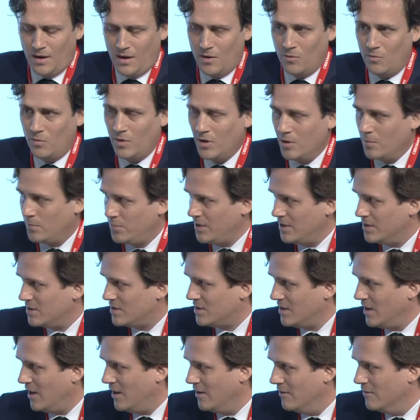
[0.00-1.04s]
We are
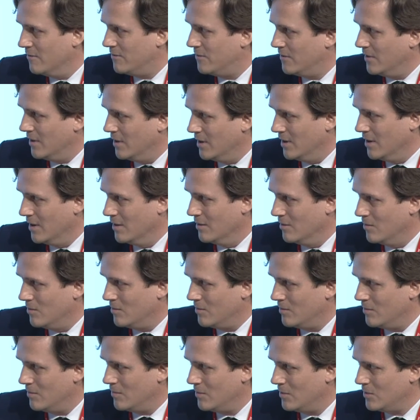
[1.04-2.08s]
pleased to have
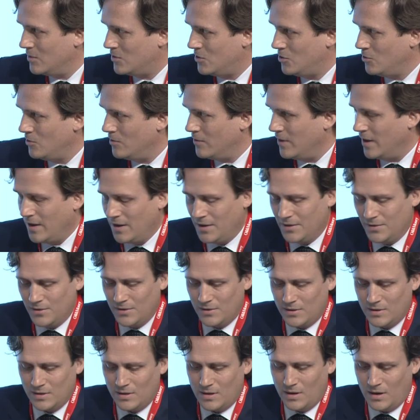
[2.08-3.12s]
two of the
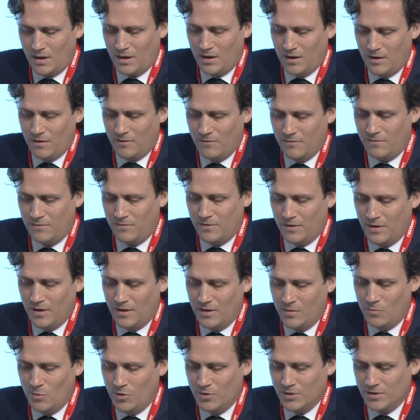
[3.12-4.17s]
heads of
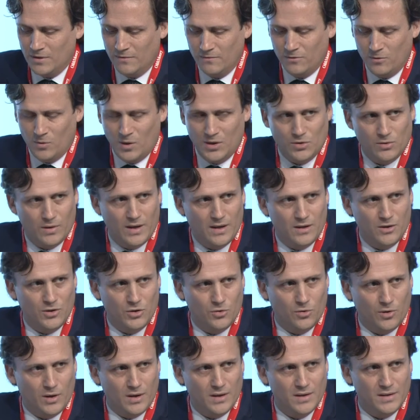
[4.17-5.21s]
the most influential
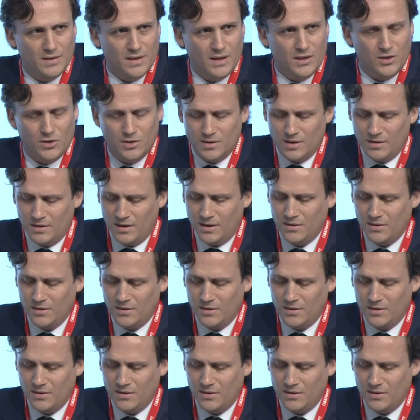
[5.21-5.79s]
energy organizations in the